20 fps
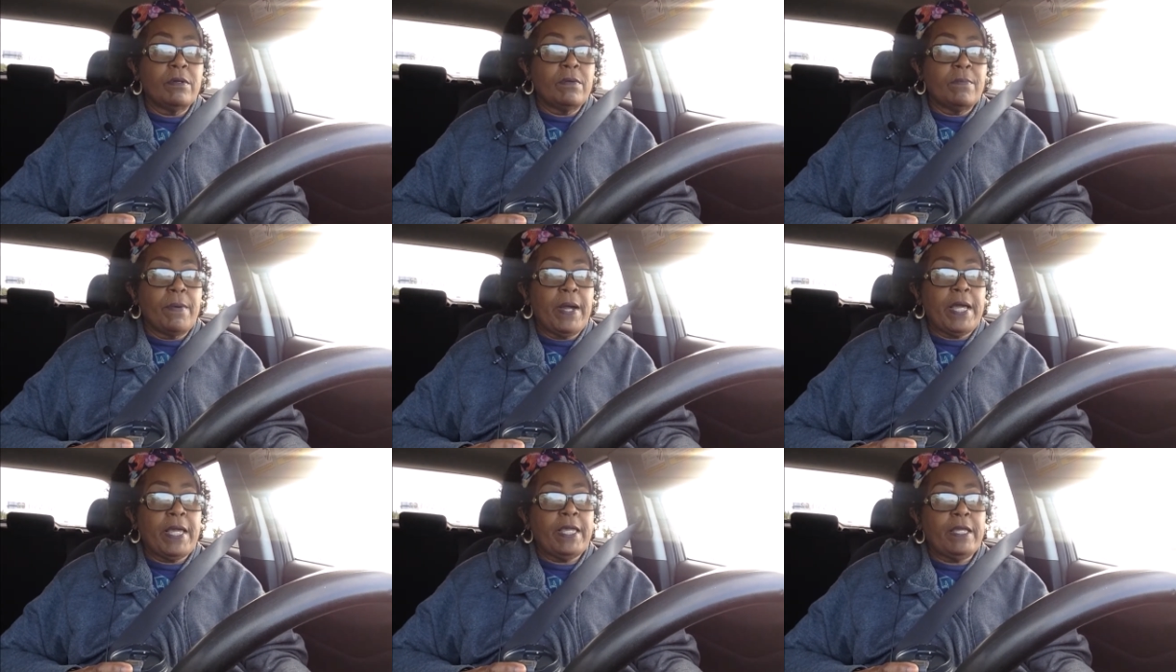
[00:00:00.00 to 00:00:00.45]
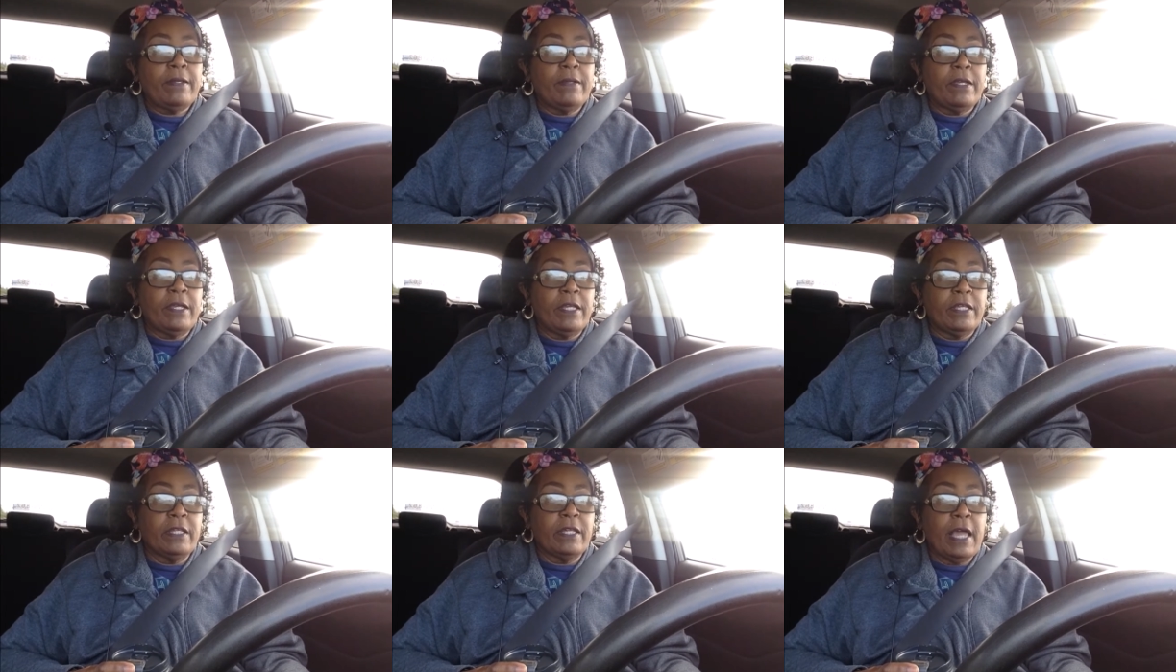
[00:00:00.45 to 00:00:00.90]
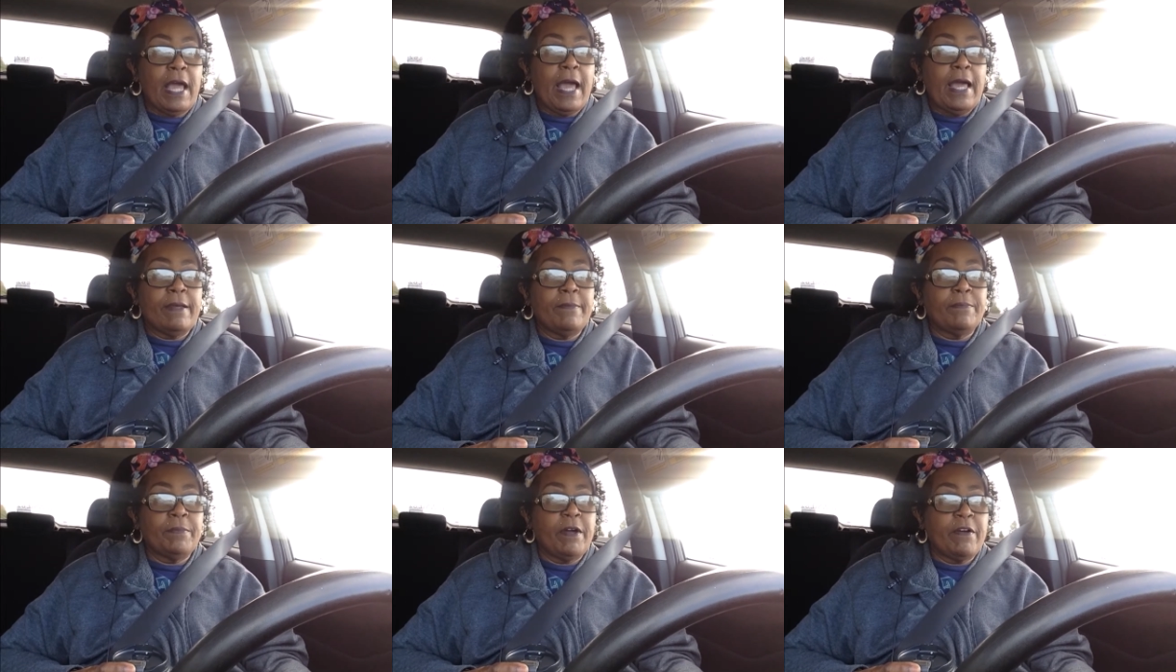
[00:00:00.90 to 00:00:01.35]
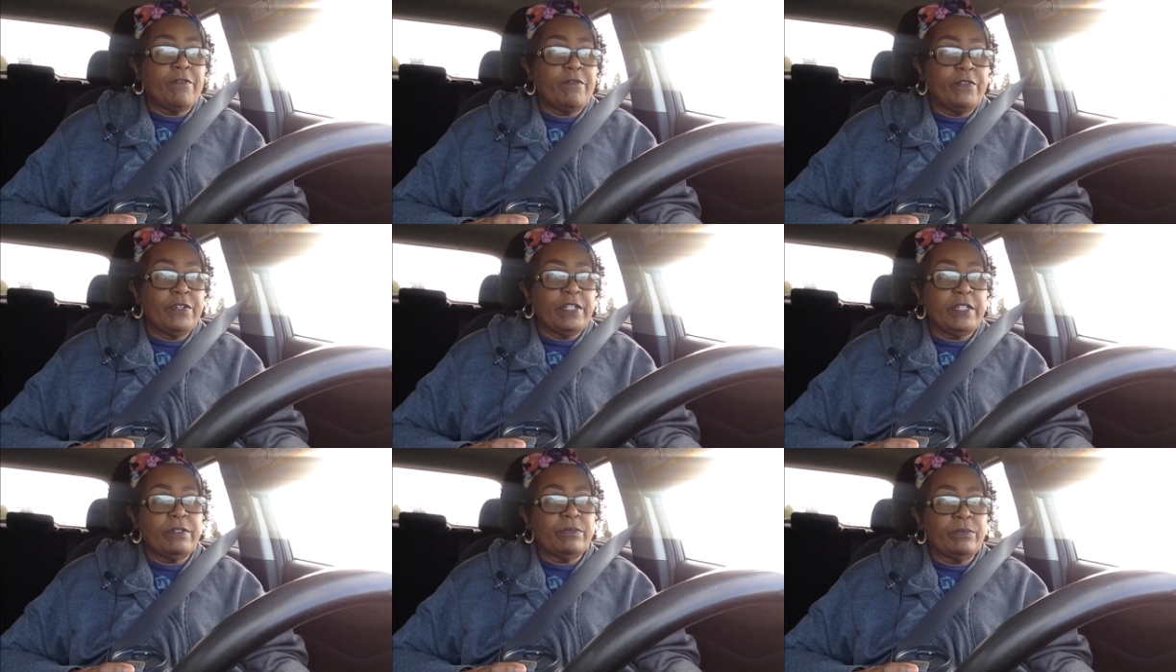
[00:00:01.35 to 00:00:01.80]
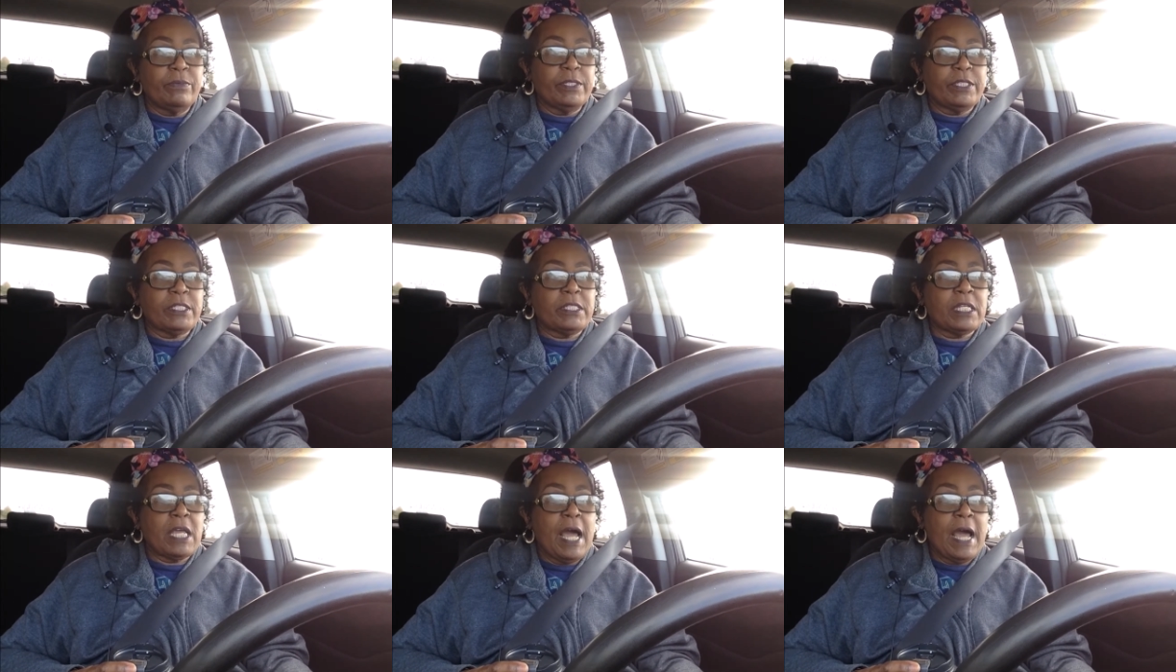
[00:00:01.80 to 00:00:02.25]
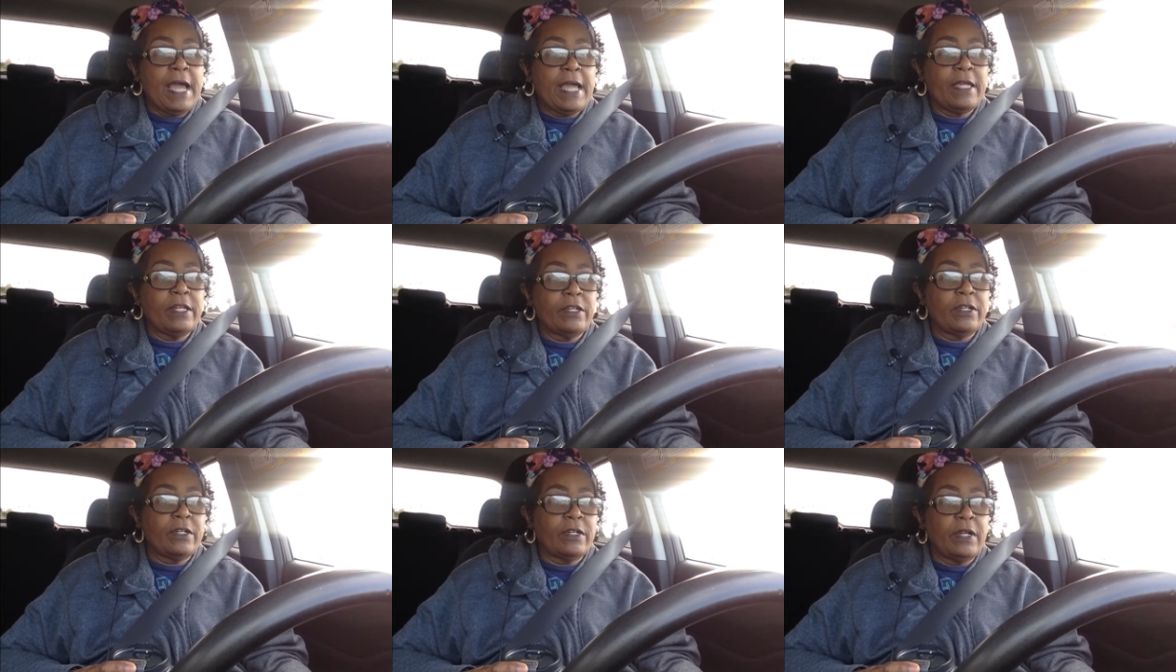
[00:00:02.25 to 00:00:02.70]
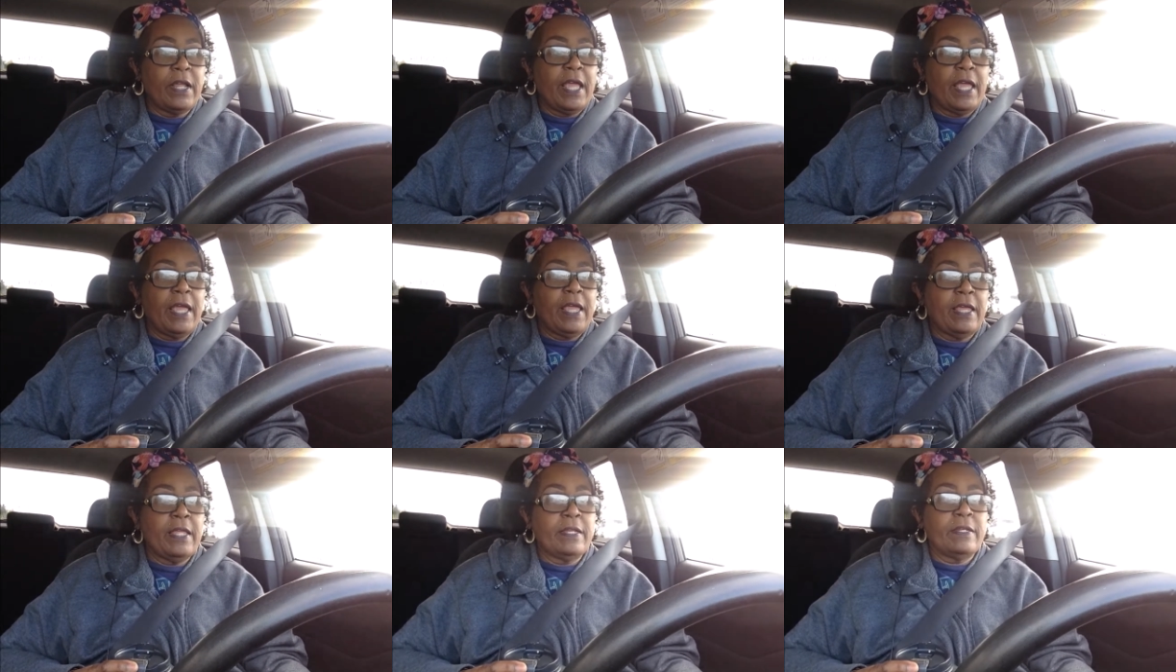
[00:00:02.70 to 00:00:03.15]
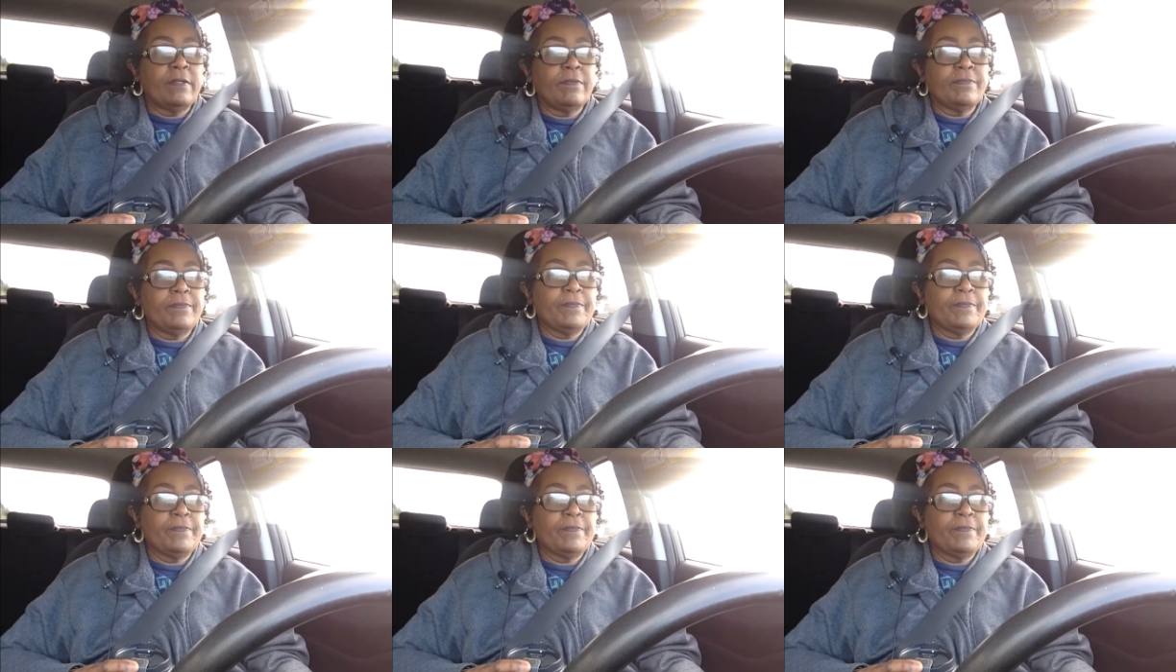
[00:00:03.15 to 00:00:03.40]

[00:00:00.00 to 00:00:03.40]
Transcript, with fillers: My it got my foot was tighter and